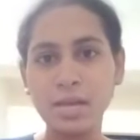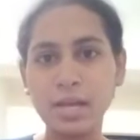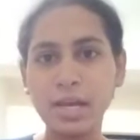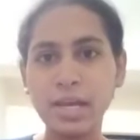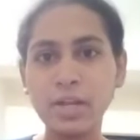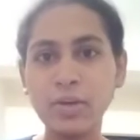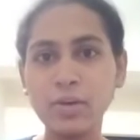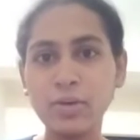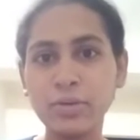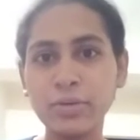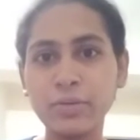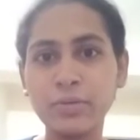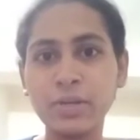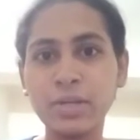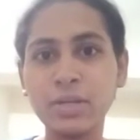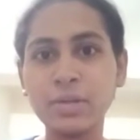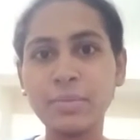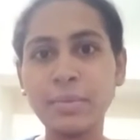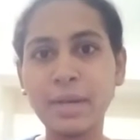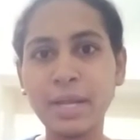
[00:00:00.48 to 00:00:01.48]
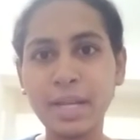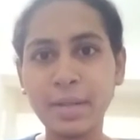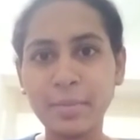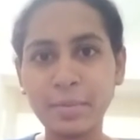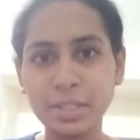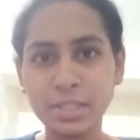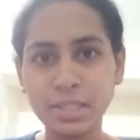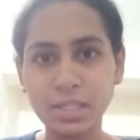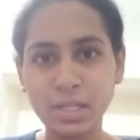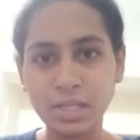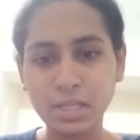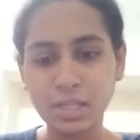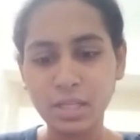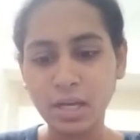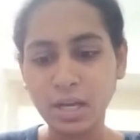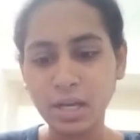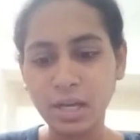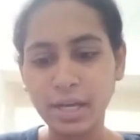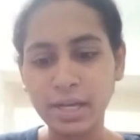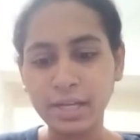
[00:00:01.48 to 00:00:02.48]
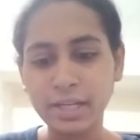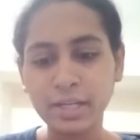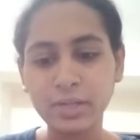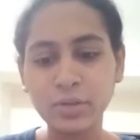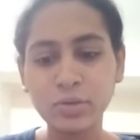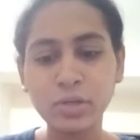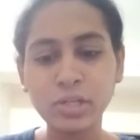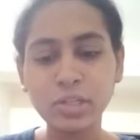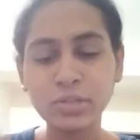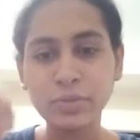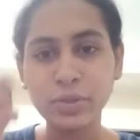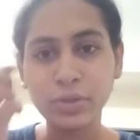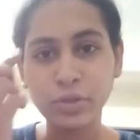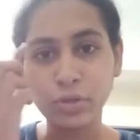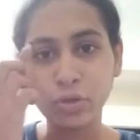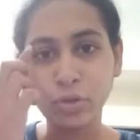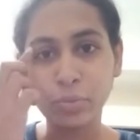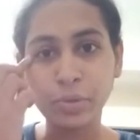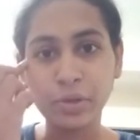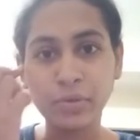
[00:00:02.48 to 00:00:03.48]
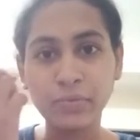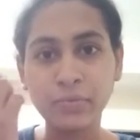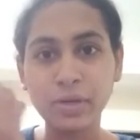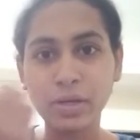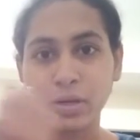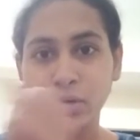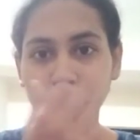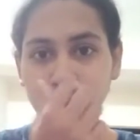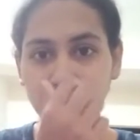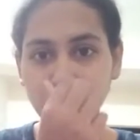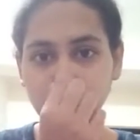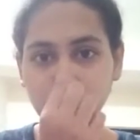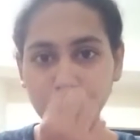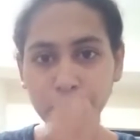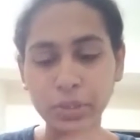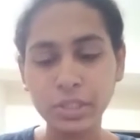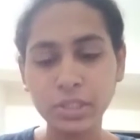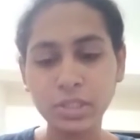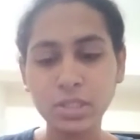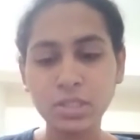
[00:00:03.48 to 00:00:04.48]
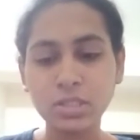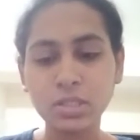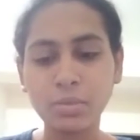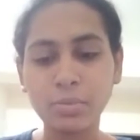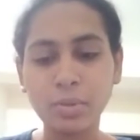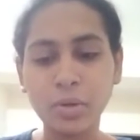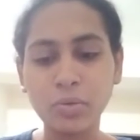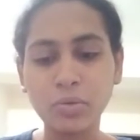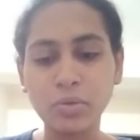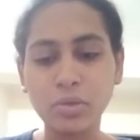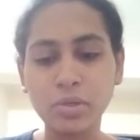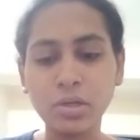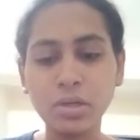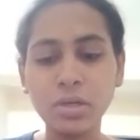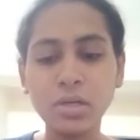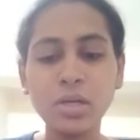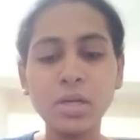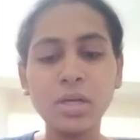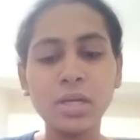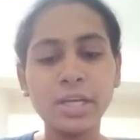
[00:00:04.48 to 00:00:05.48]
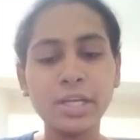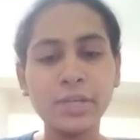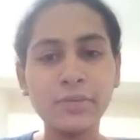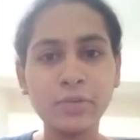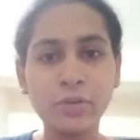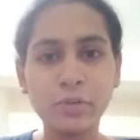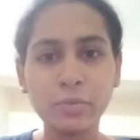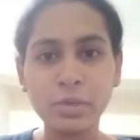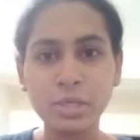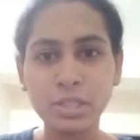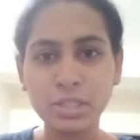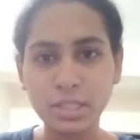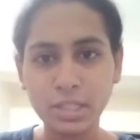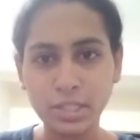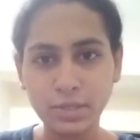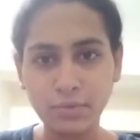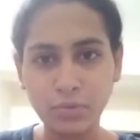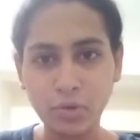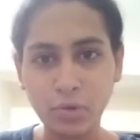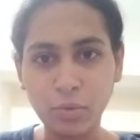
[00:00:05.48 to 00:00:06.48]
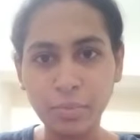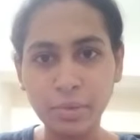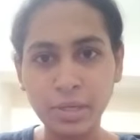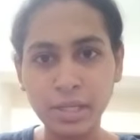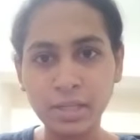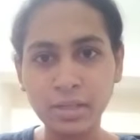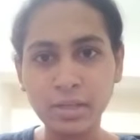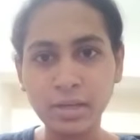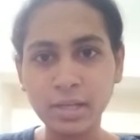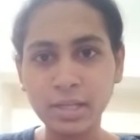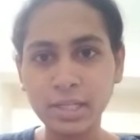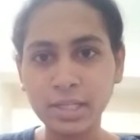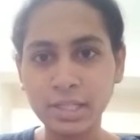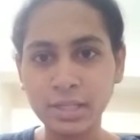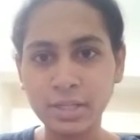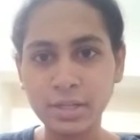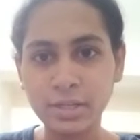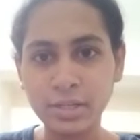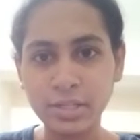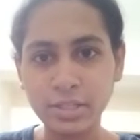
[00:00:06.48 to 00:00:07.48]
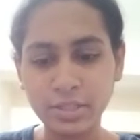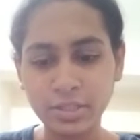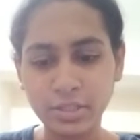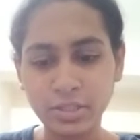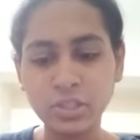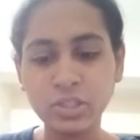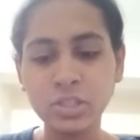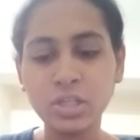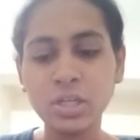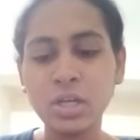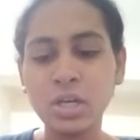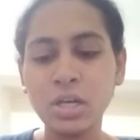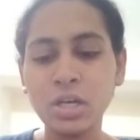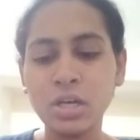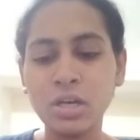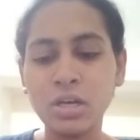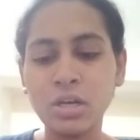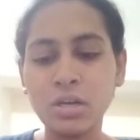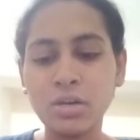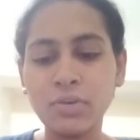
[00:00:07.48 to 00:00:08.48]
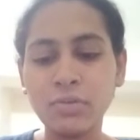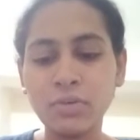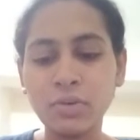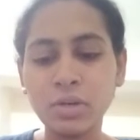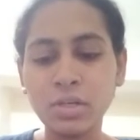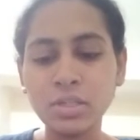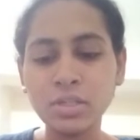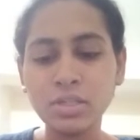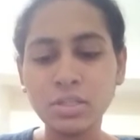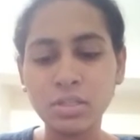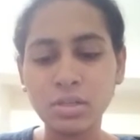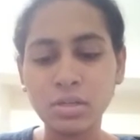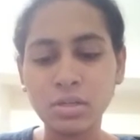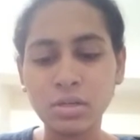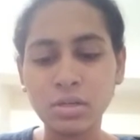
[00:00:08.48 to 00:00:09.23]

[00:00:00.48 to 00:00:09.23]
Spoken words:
Hello everyone, my name is Nikita and in today's video topic we are going to discuss about the informed consent form in the clinical research. First,